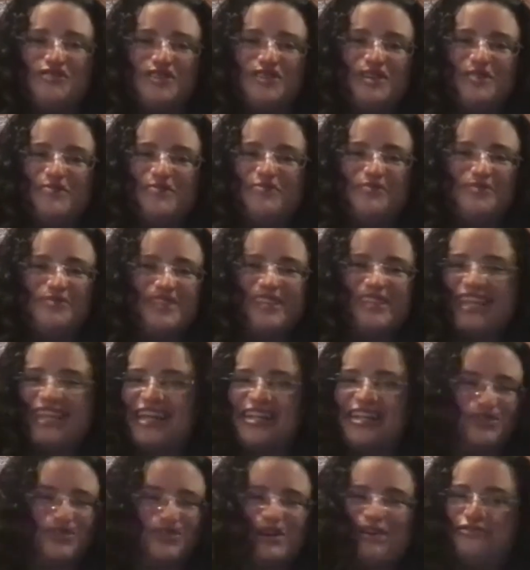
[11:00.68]
I
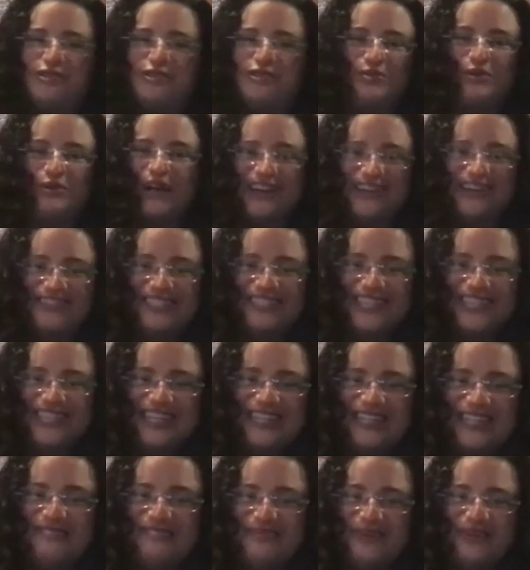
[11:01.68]
can't travel around
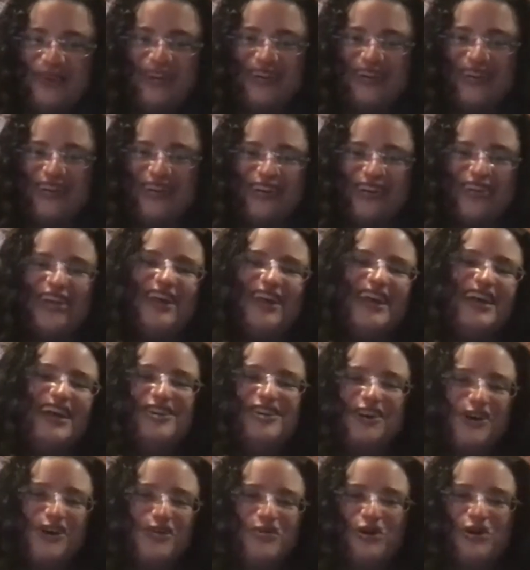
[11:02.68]
anymore or
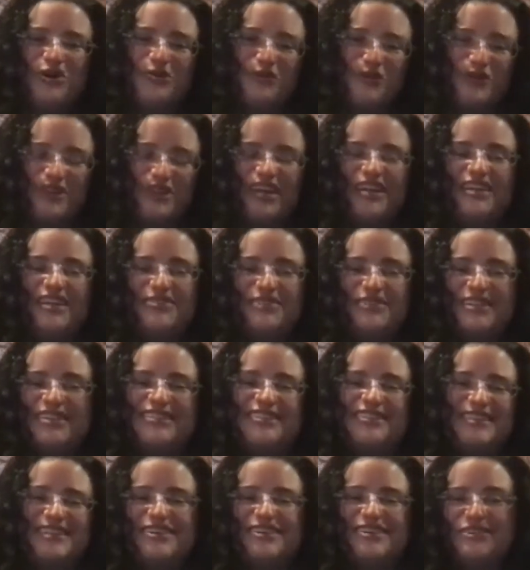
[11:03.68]
go work with anyone.
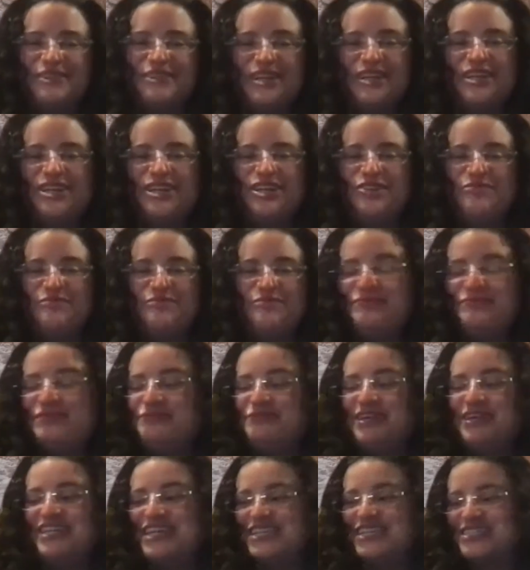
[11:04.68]
So maybe
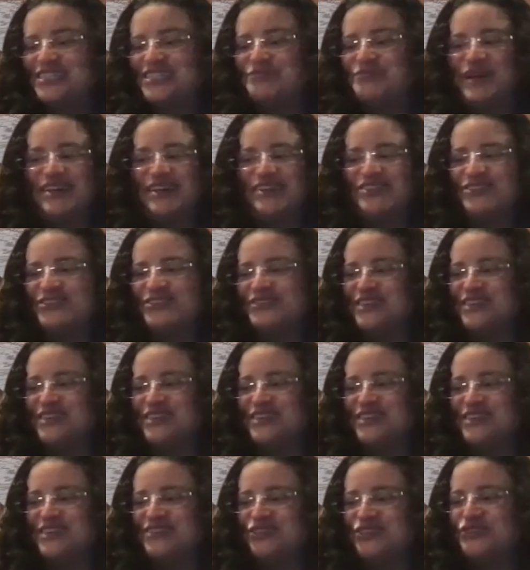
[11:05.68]
my next sabbatical 7
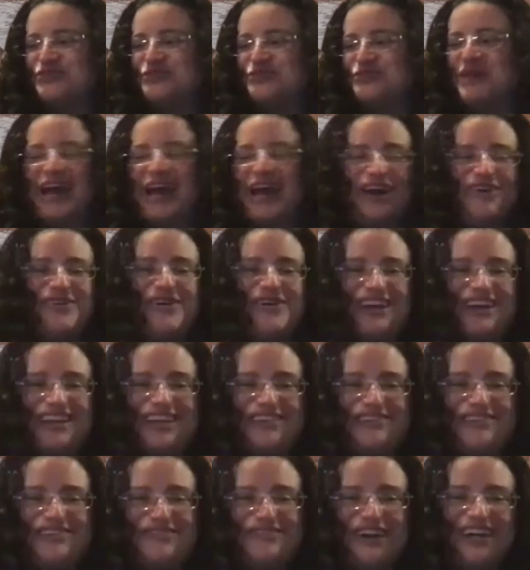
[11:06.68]
years from now,
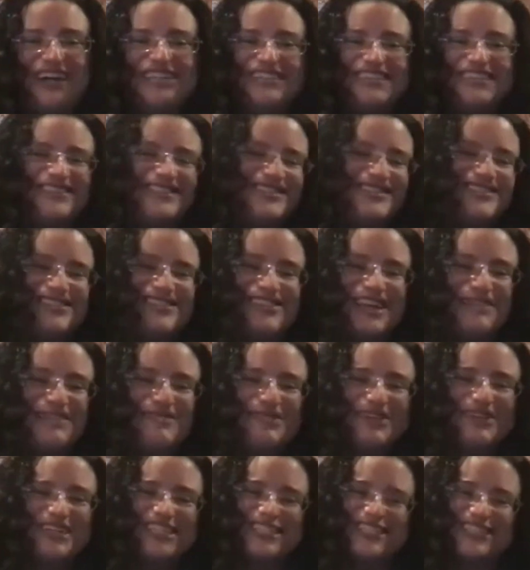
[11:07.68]
I can find another
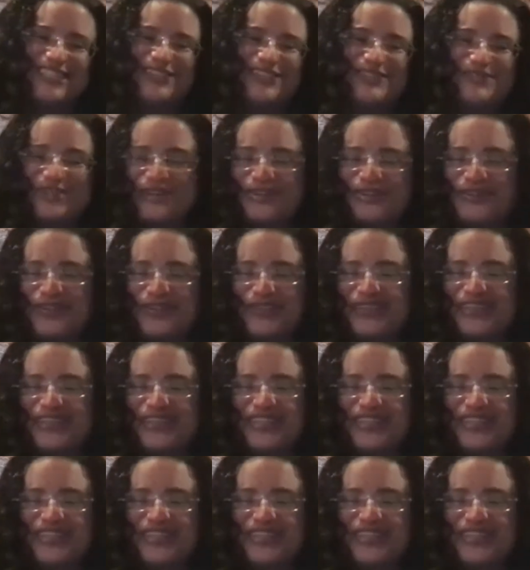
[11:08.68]
collaboration to work with.